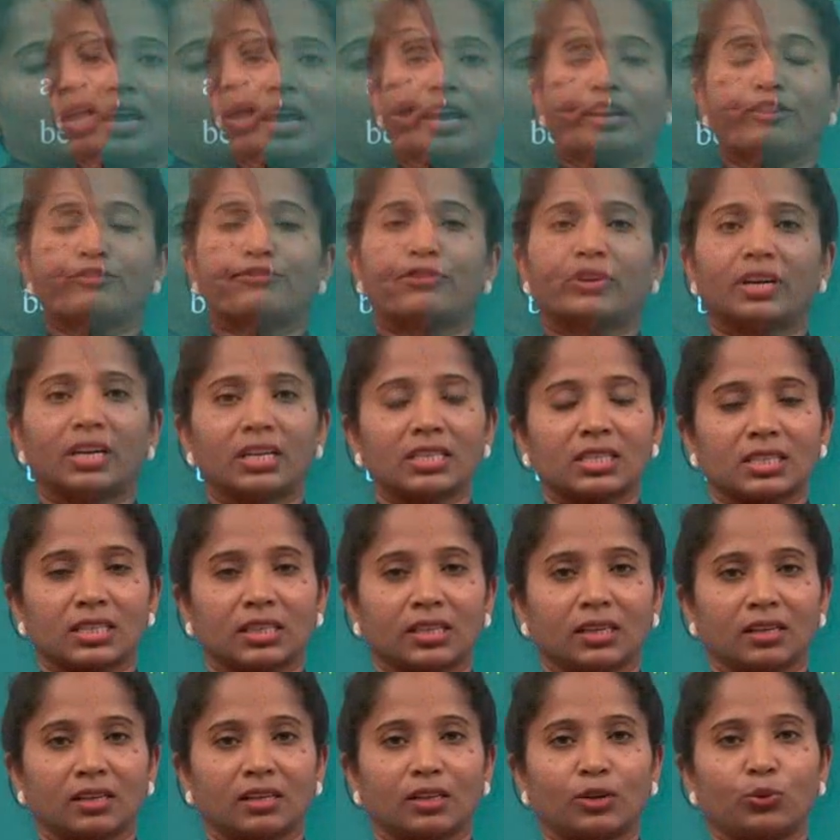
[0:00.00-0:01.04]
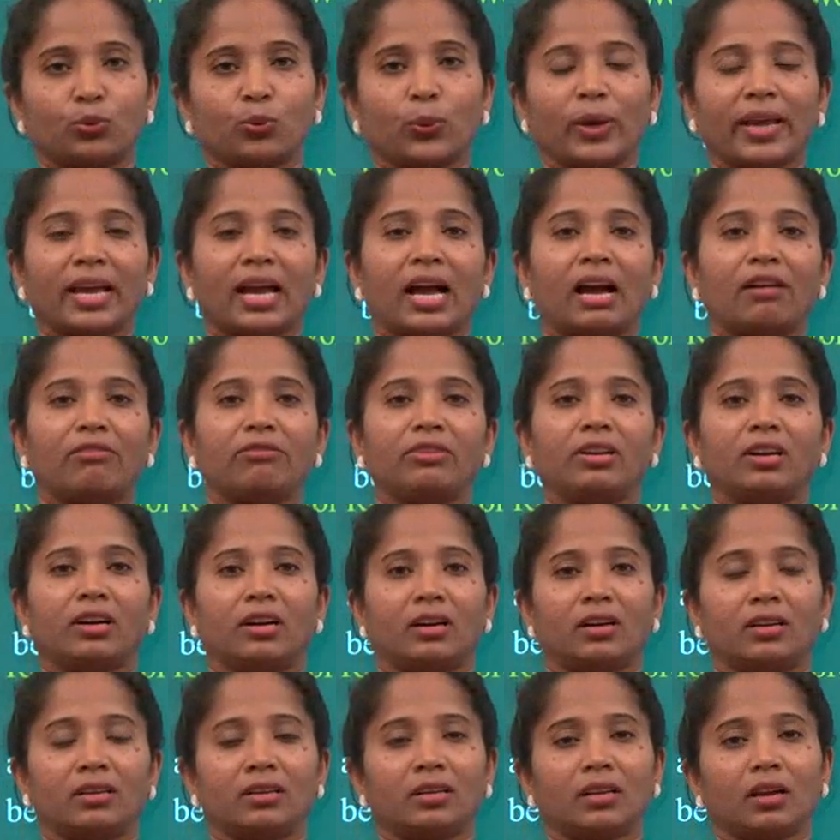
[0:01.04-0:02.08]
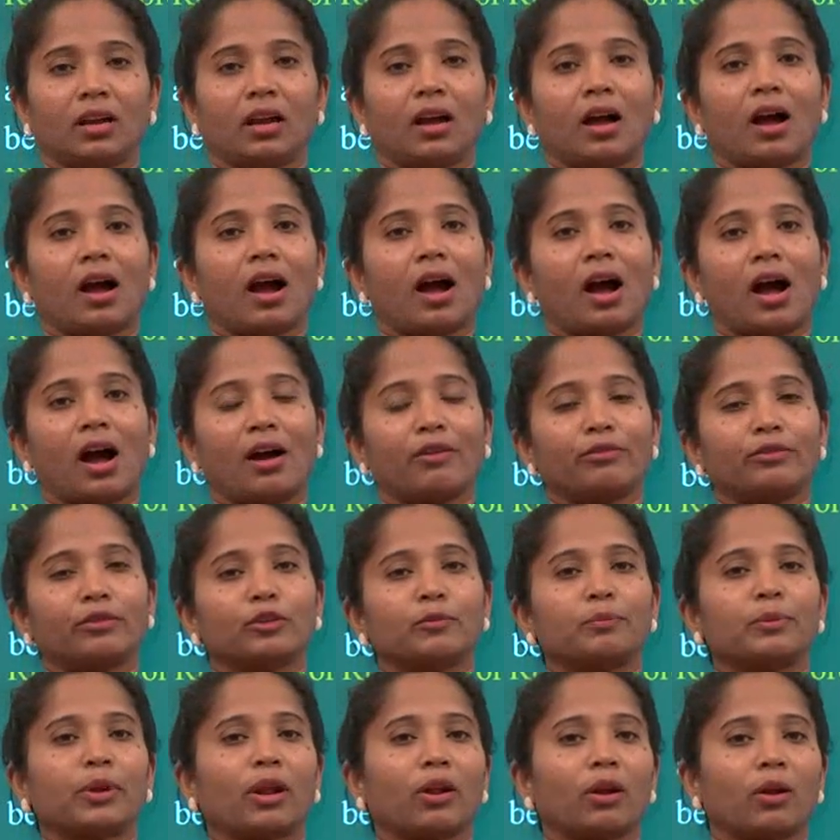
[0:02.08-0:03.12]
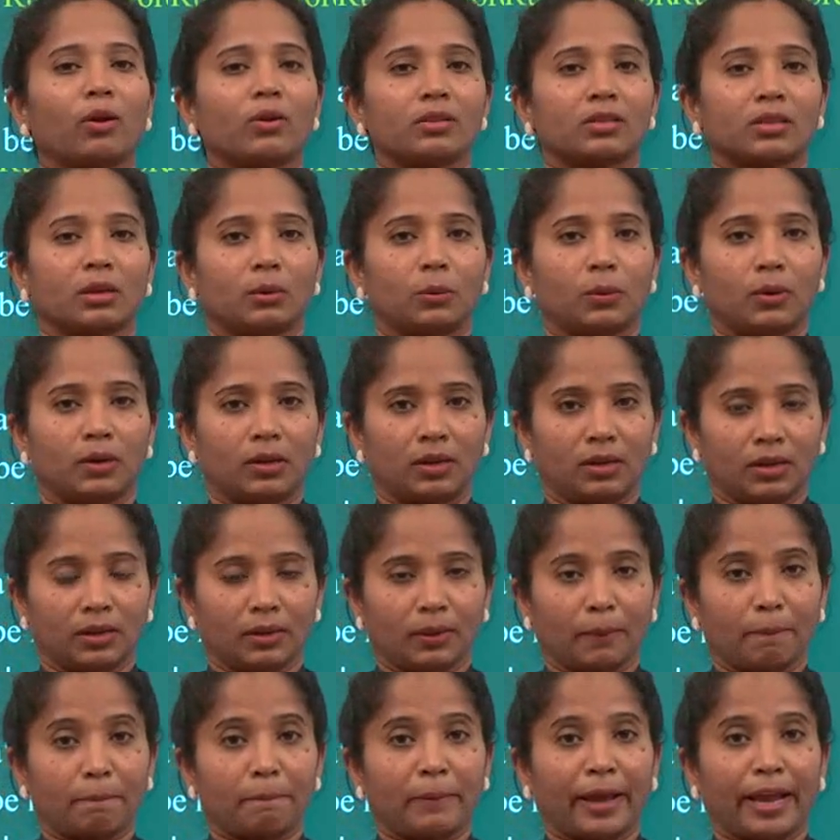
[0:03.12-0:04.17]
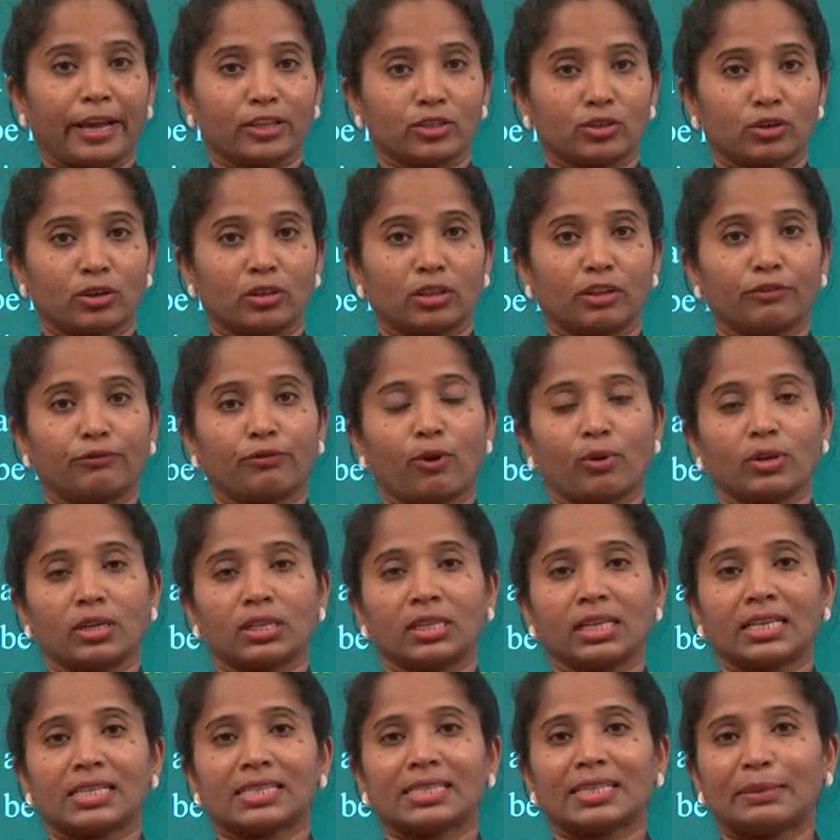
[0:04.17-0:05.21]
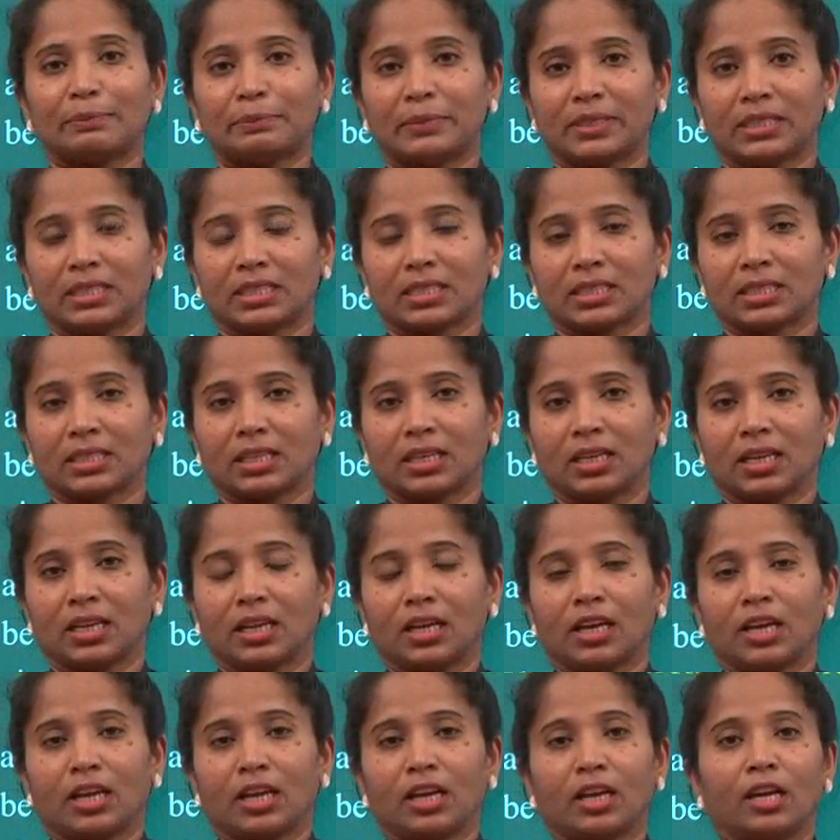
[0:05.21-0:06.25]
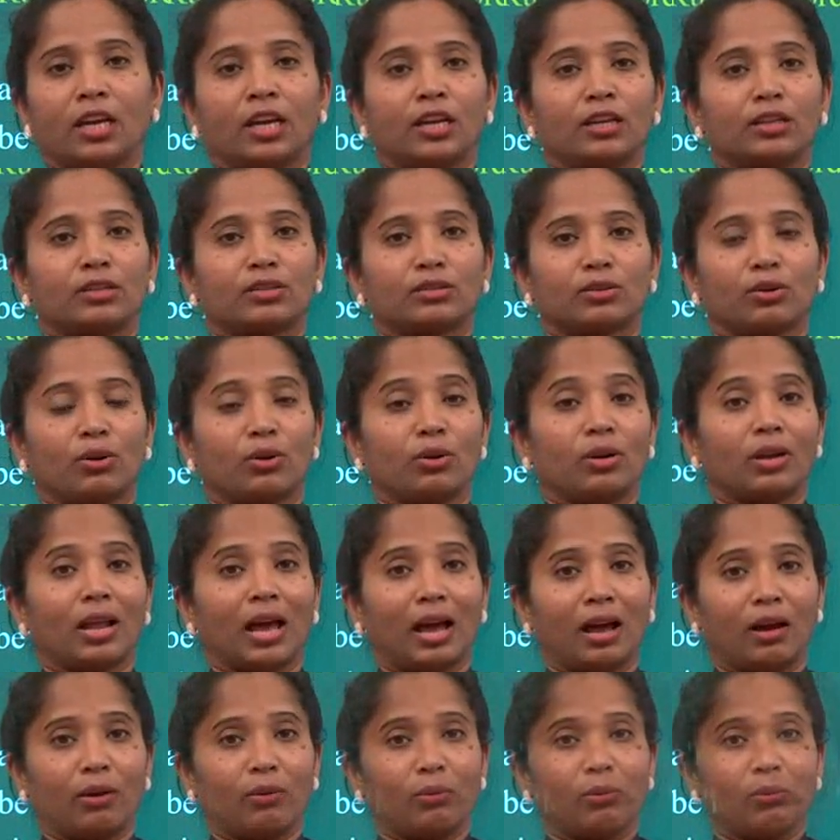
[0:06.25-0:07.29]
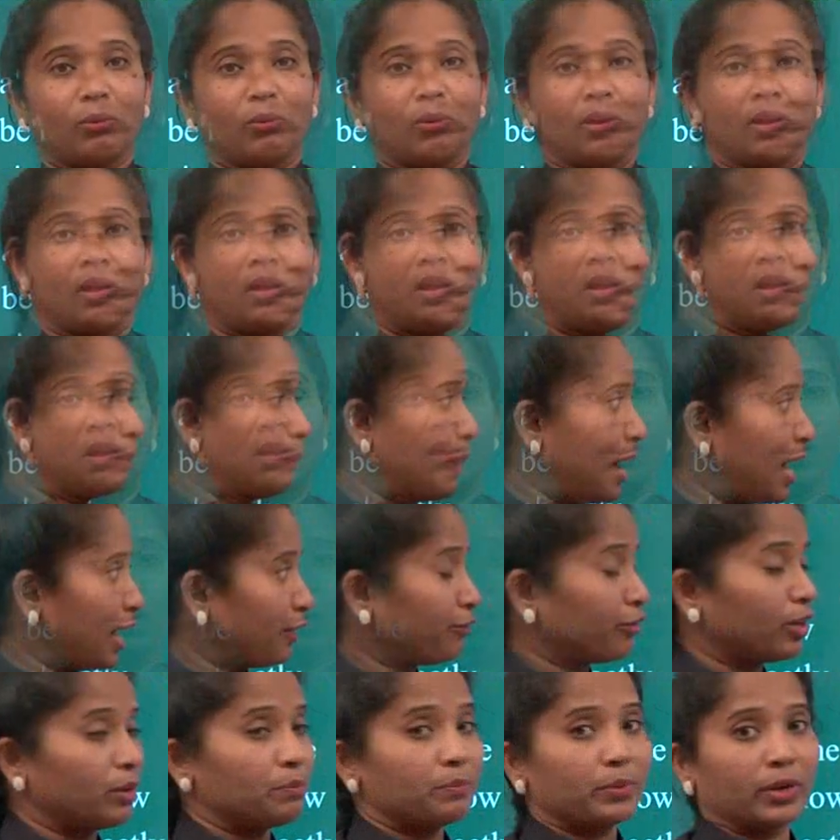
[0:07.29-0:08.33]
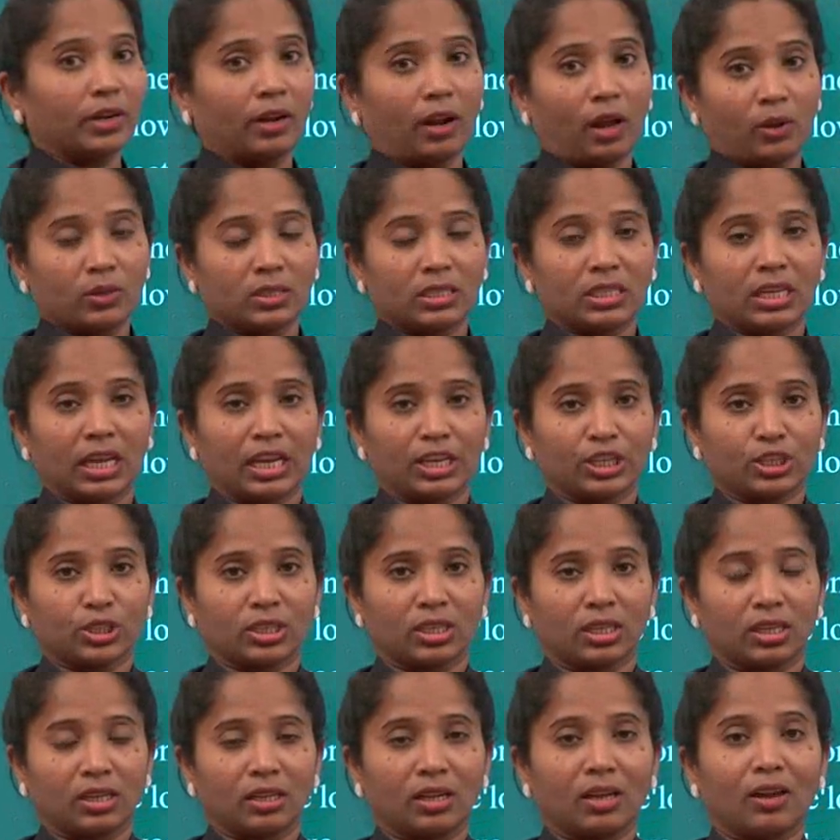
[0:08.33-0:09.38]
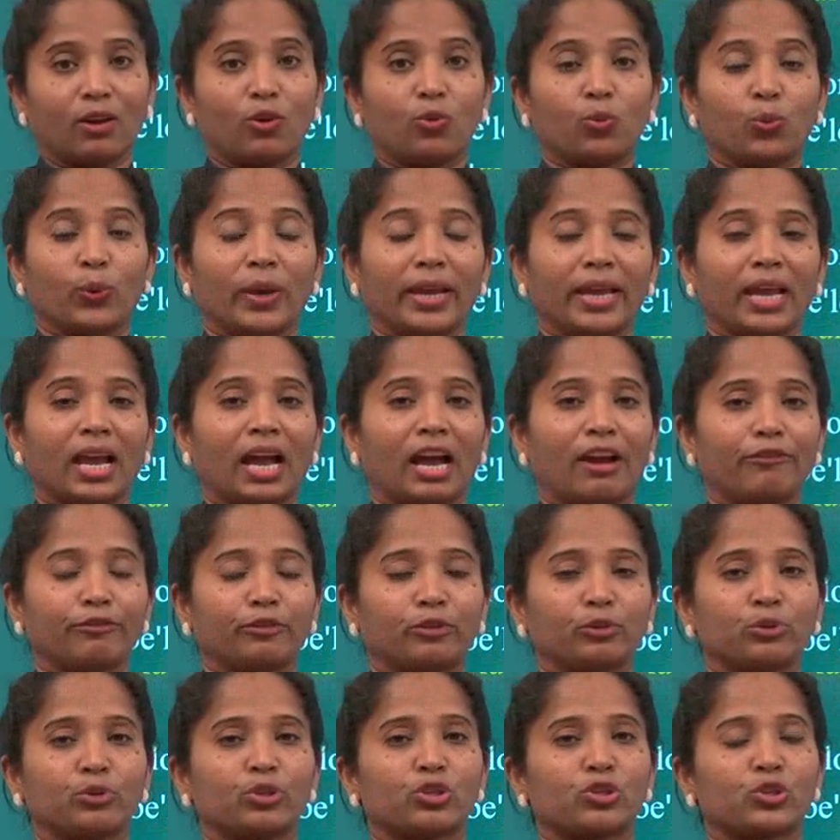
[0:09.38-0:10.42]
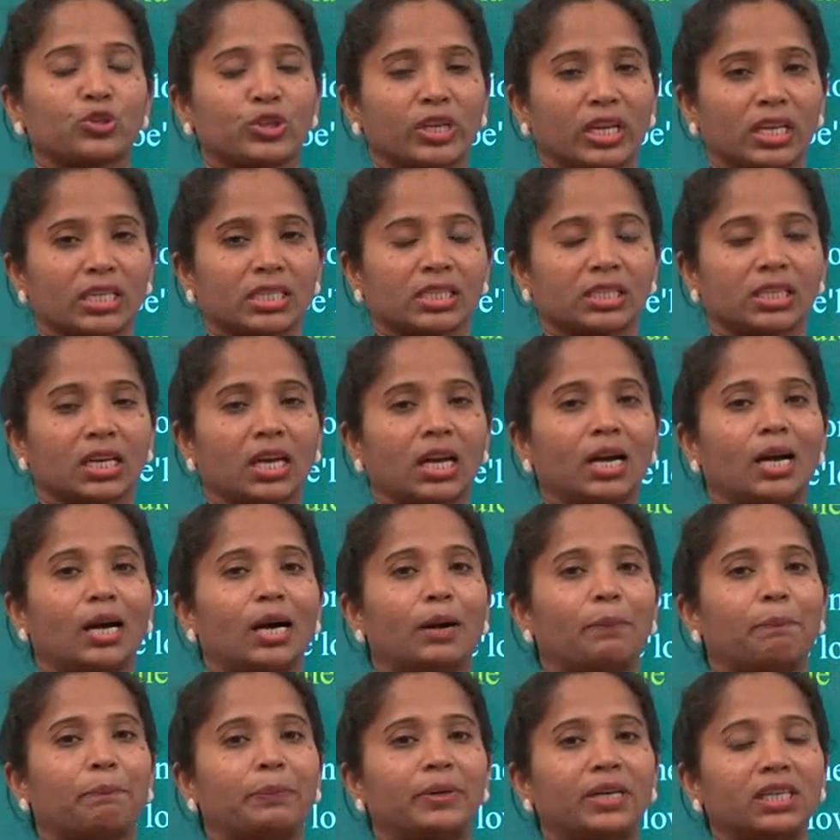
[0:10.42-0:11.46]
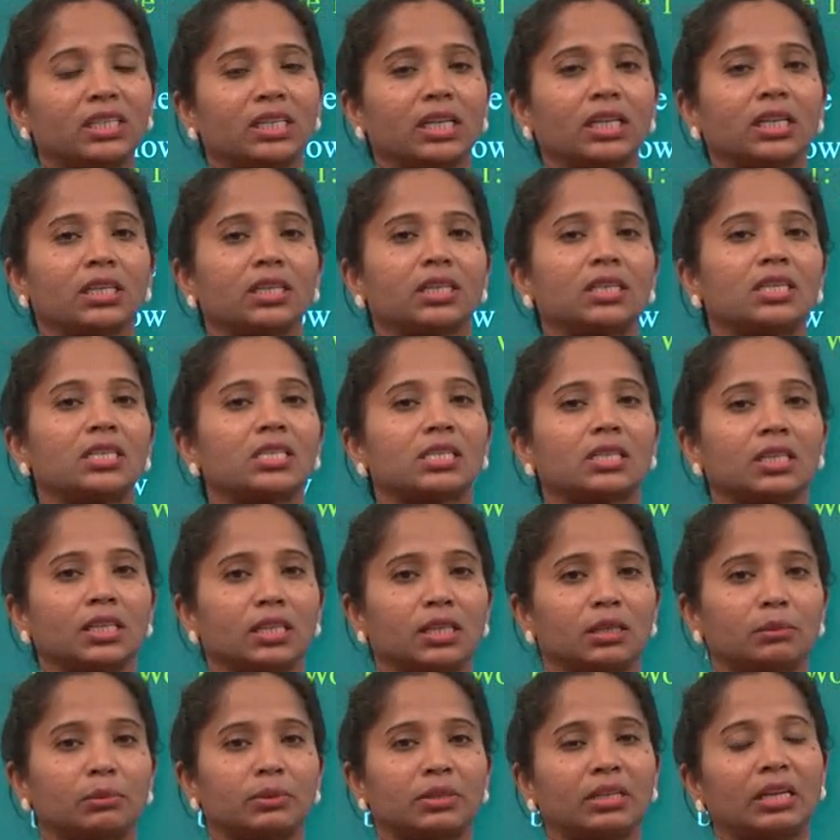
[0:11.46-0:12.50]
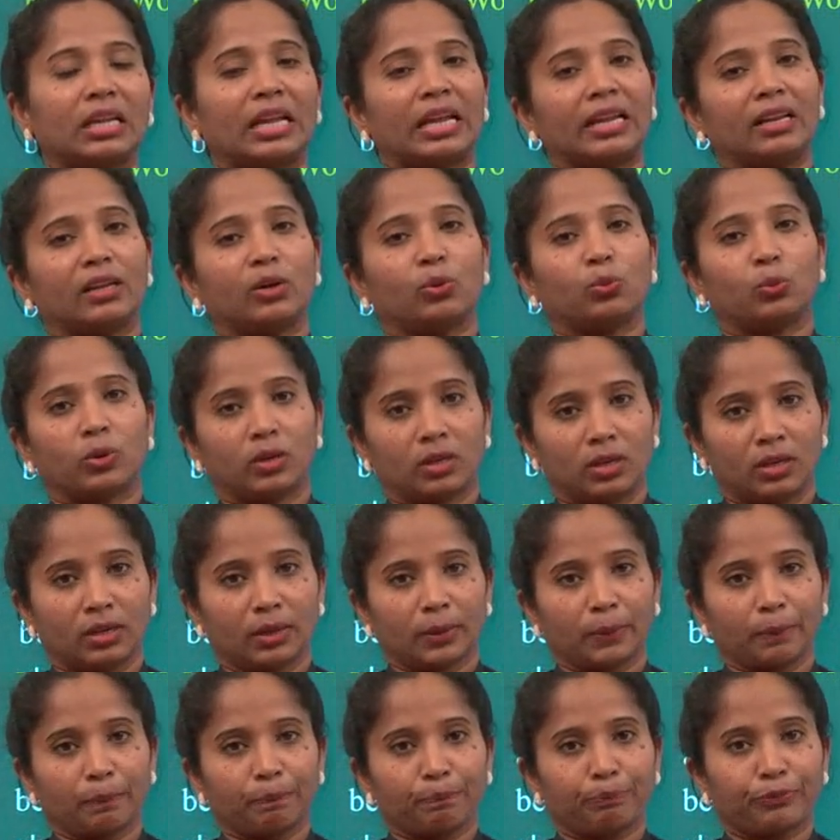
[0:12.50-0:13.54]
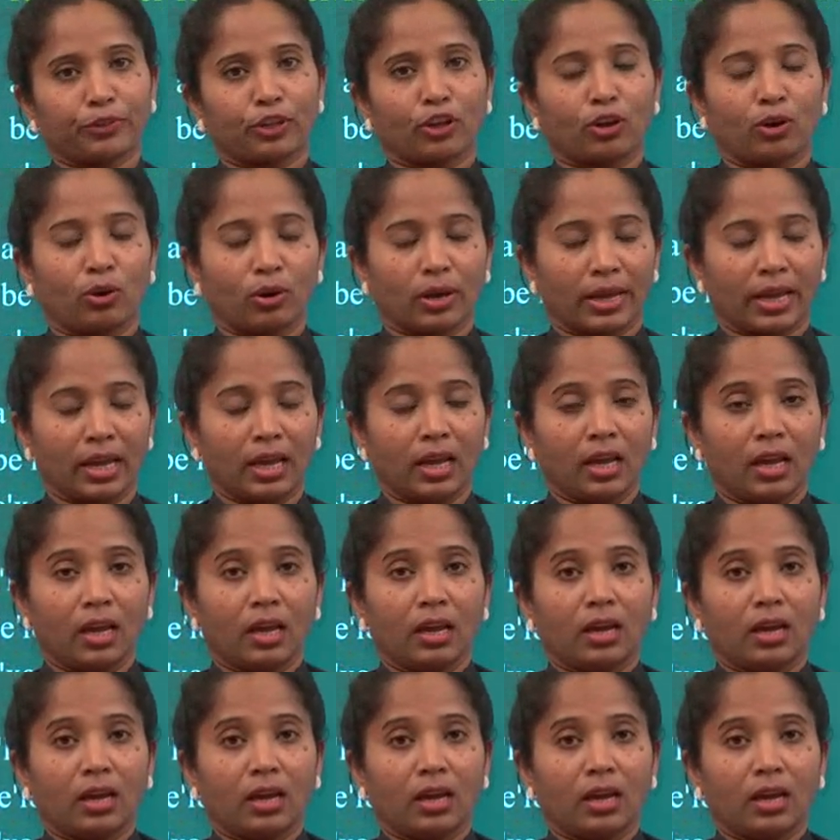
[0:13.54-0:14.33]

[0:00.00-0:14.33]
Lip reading: In first year, we have learned how to pronounce a word based on the phonetic symbols. So now, apart from pronunciation, we have to stress a particular syllable in a word. Okay?